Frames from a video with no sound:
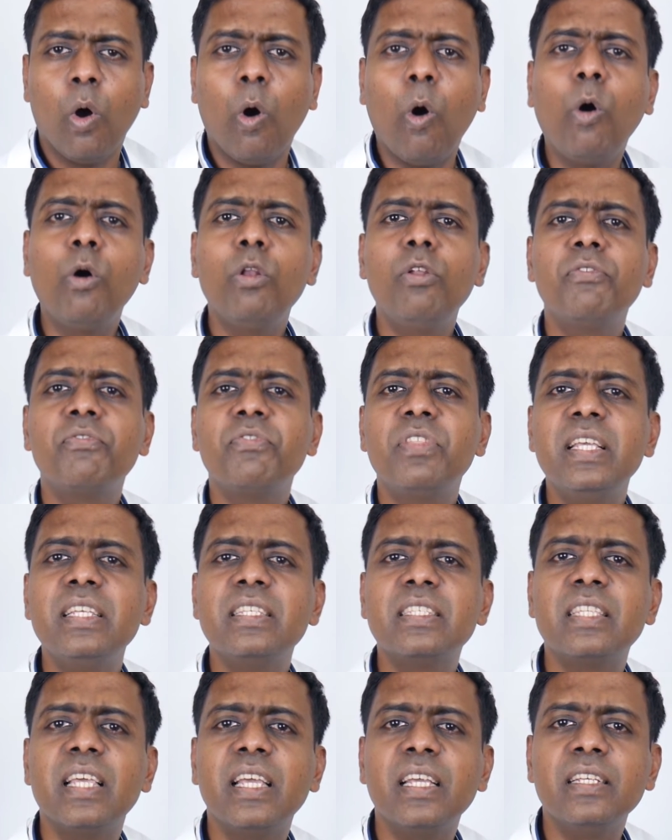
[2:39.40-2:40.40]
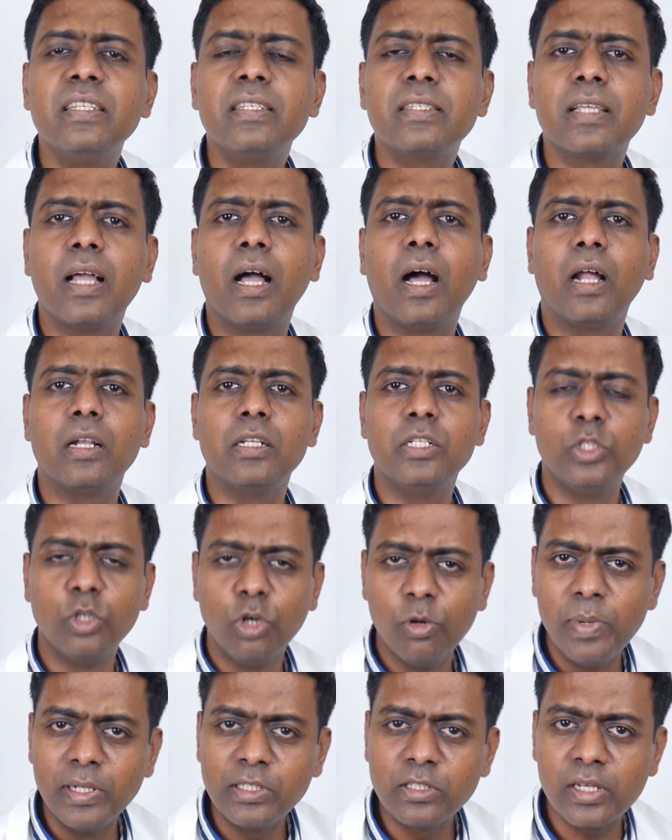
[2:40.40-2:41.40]
All of these things are
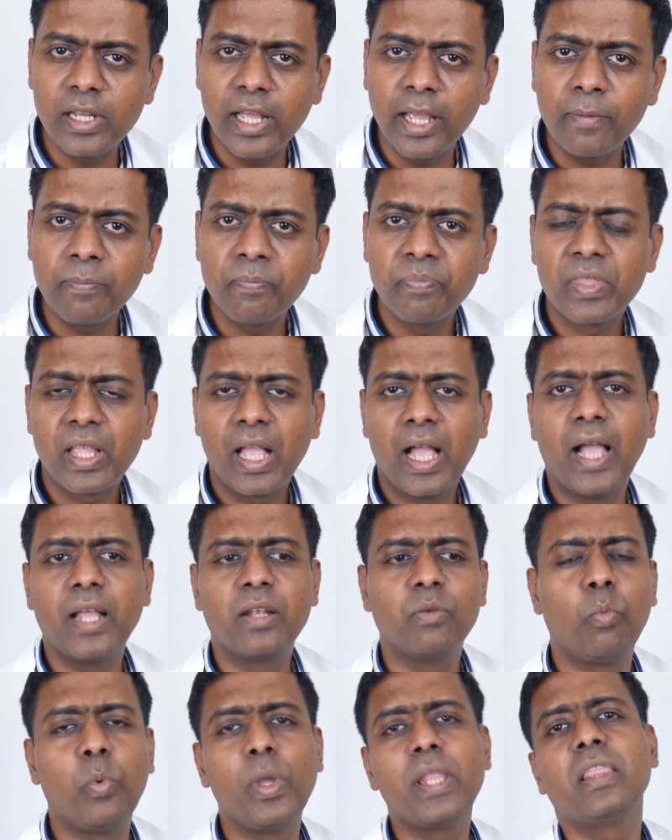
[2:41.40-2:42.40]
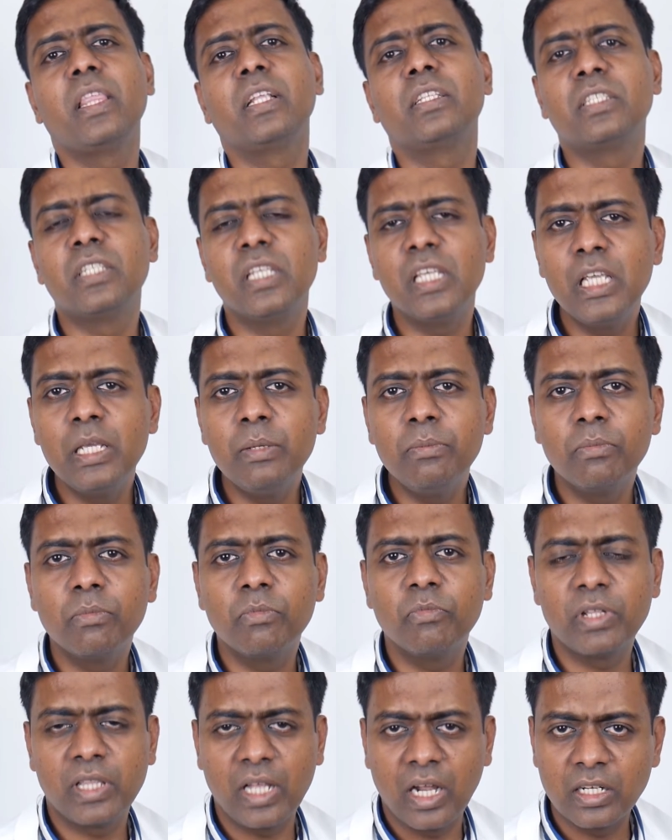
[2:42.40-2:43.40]
doable today, and with the
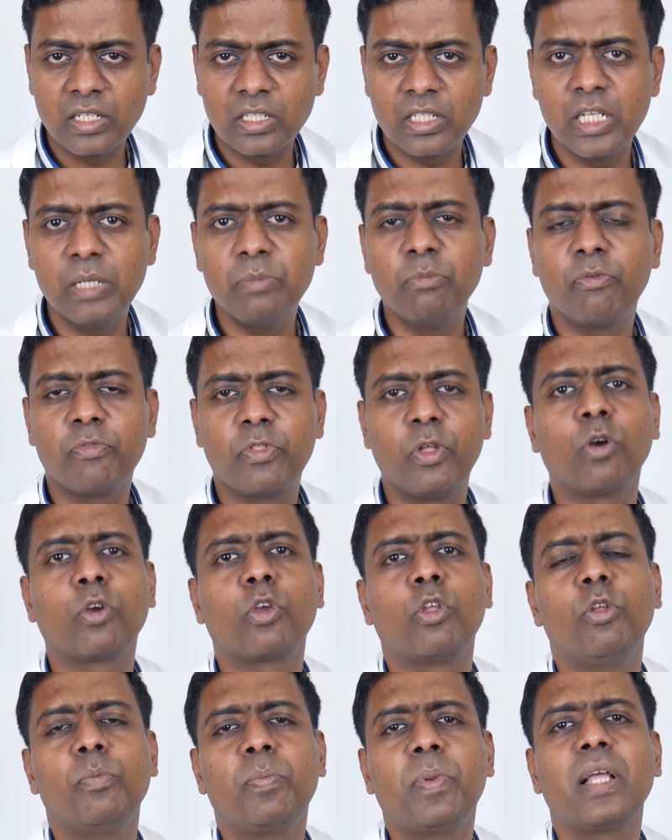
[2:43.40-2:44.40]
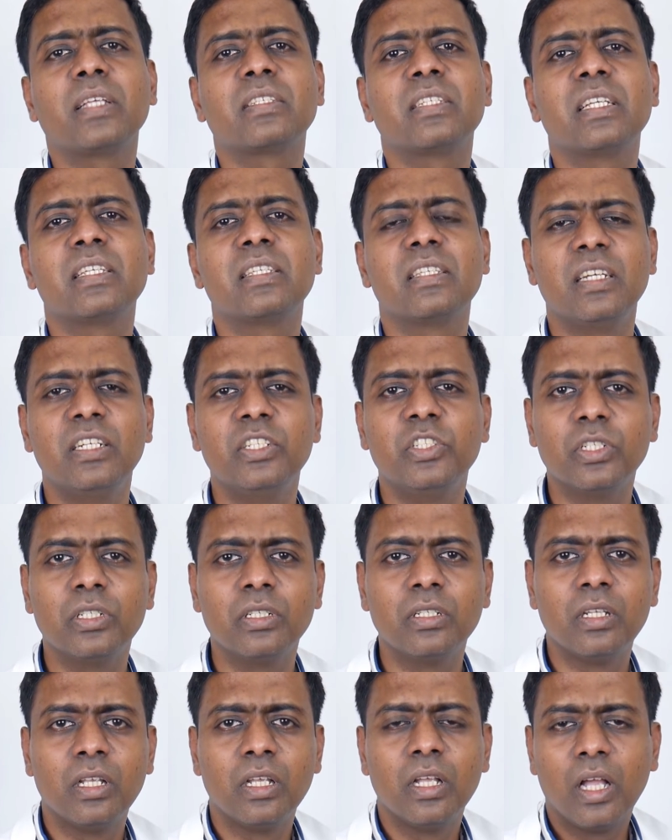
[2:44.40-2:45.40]
team, with our team of the oculoplastic
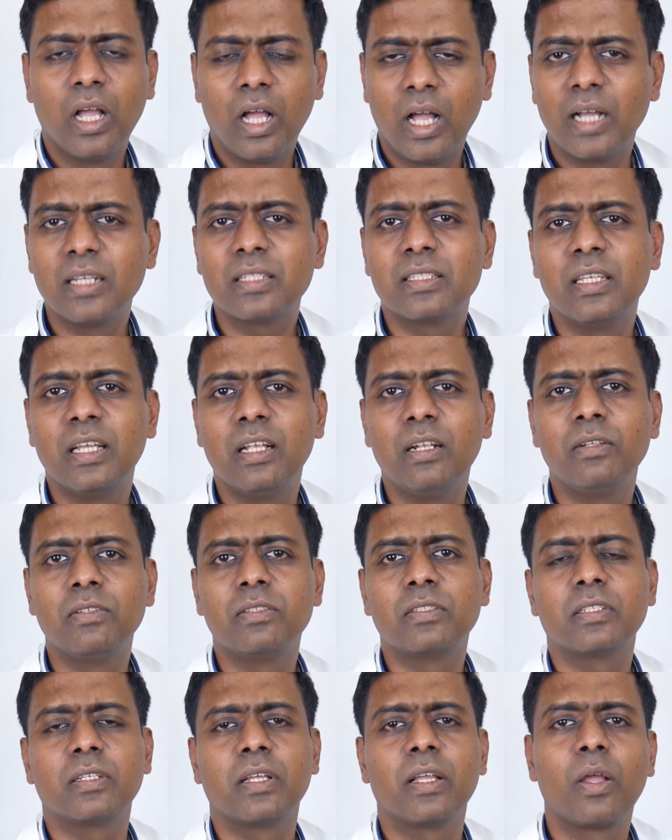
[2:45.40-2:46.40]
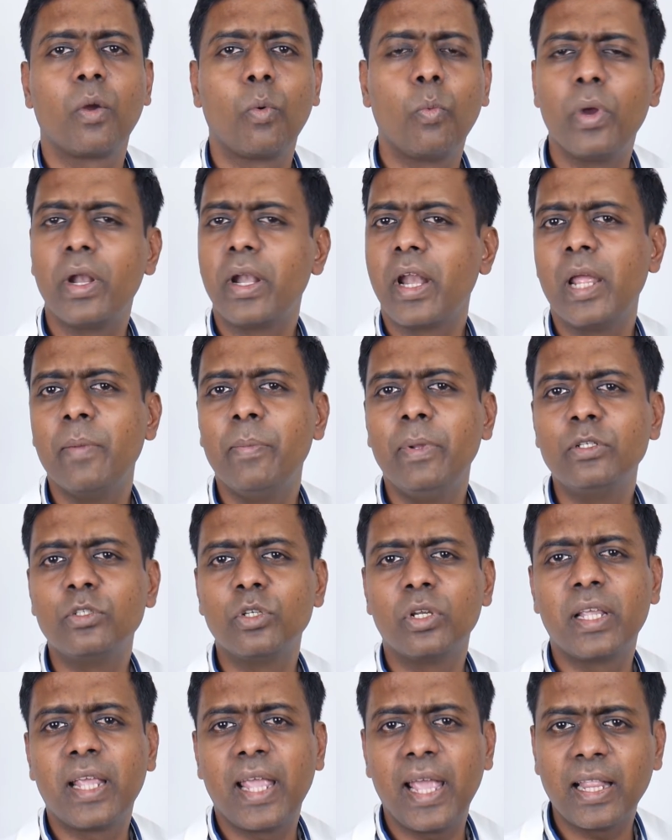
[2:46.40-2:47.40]
surgeon, ourselves, we're able
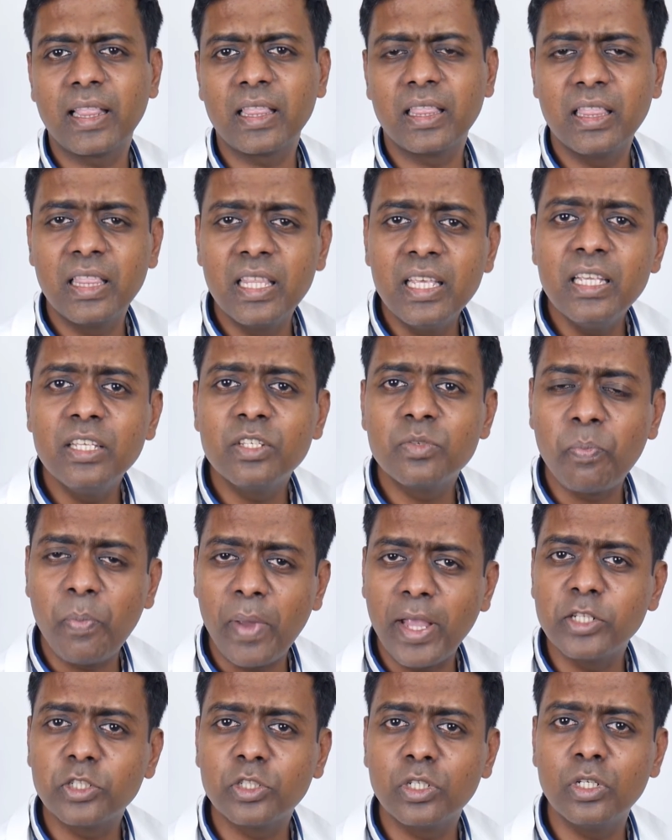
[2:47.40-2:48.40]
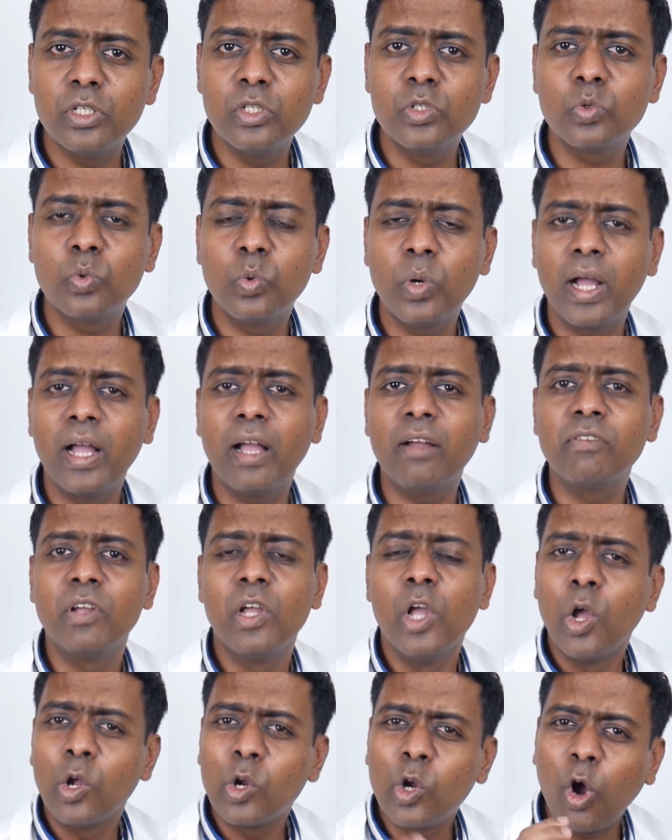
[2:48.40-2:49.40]
to get these patients who
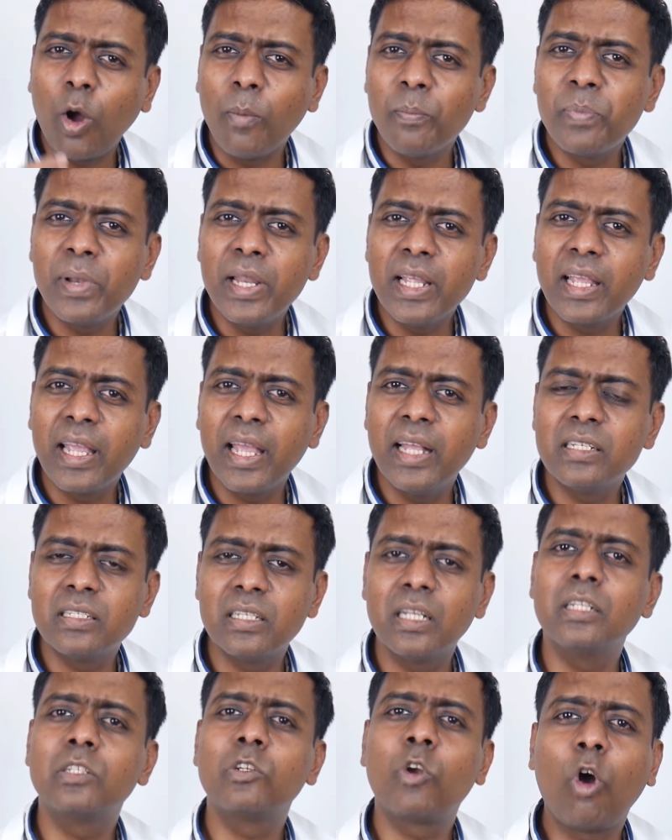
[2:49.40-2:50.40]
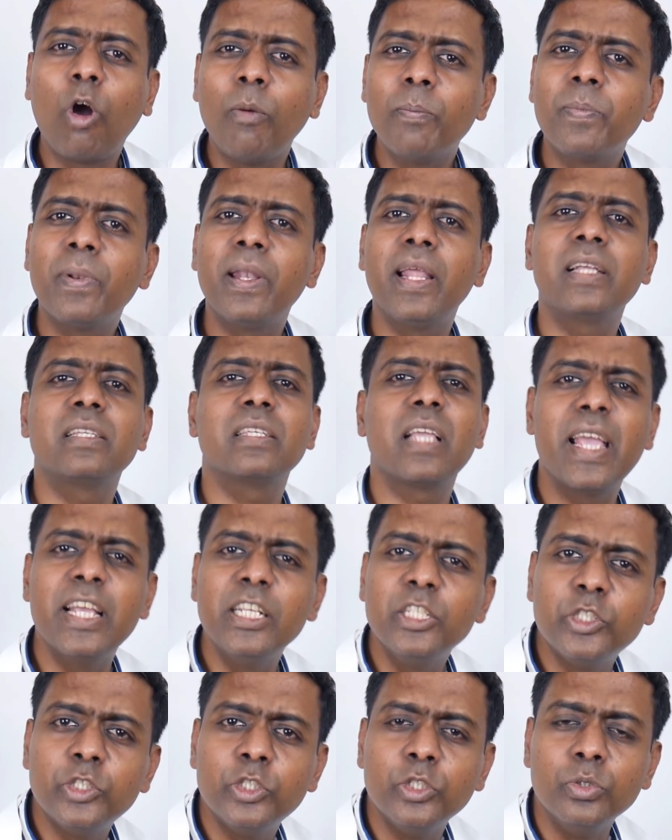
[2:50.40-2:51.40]
have complicated, complex
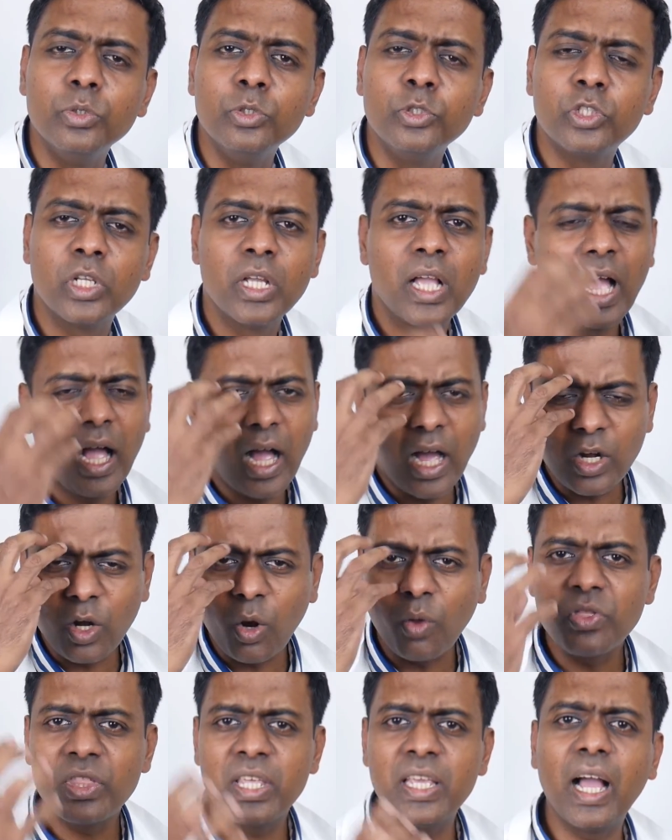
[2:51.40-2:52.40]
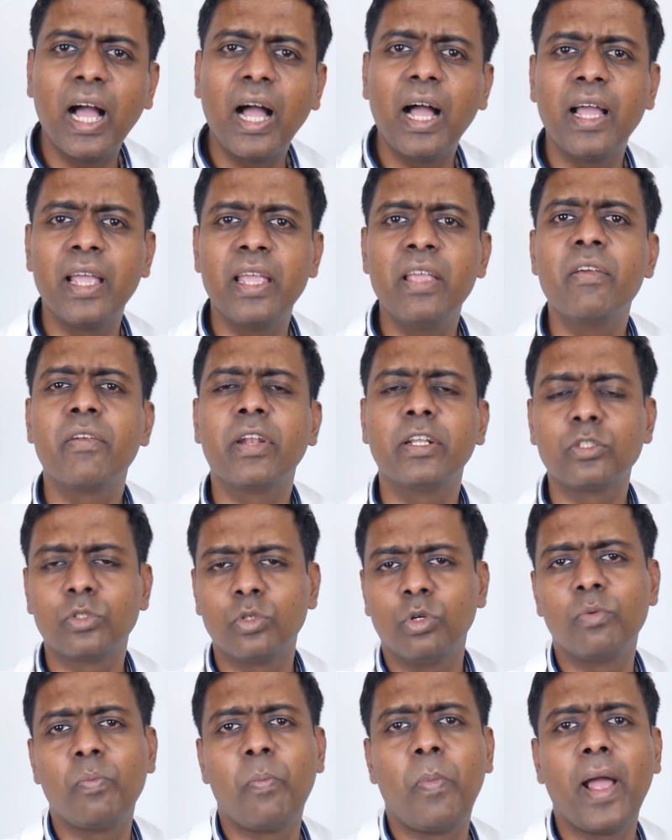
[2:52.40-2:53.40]
issues around the eye
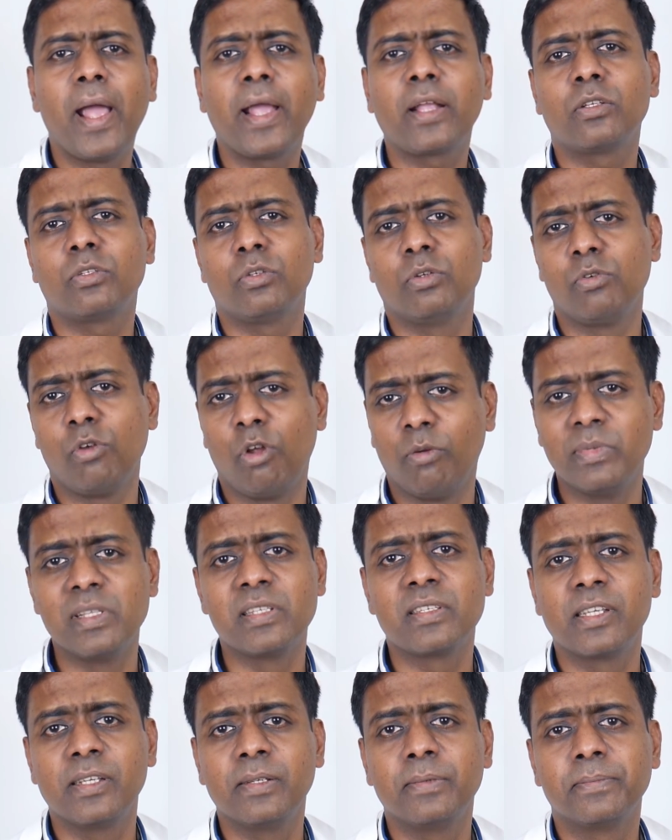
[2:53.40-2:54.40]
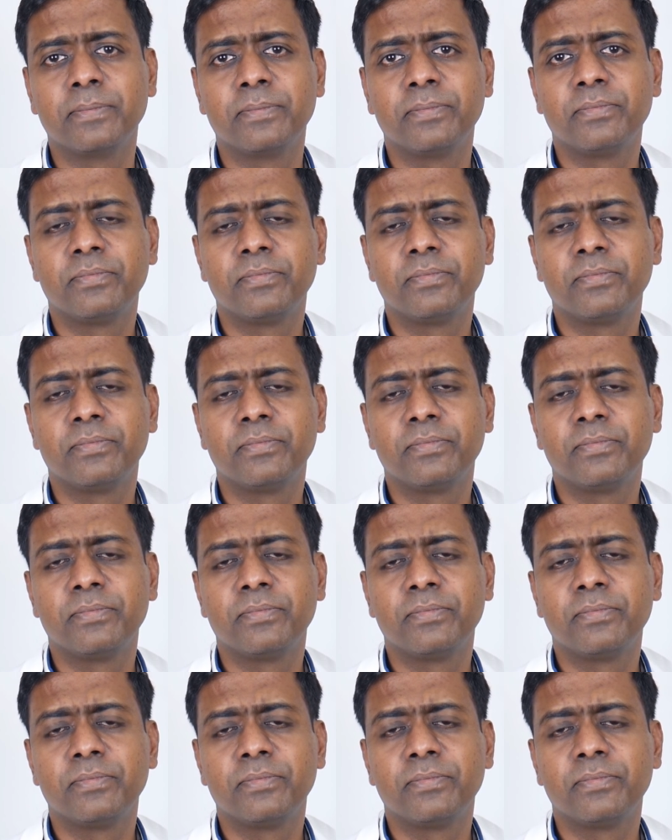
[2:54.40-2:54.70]
restored back to normalcy.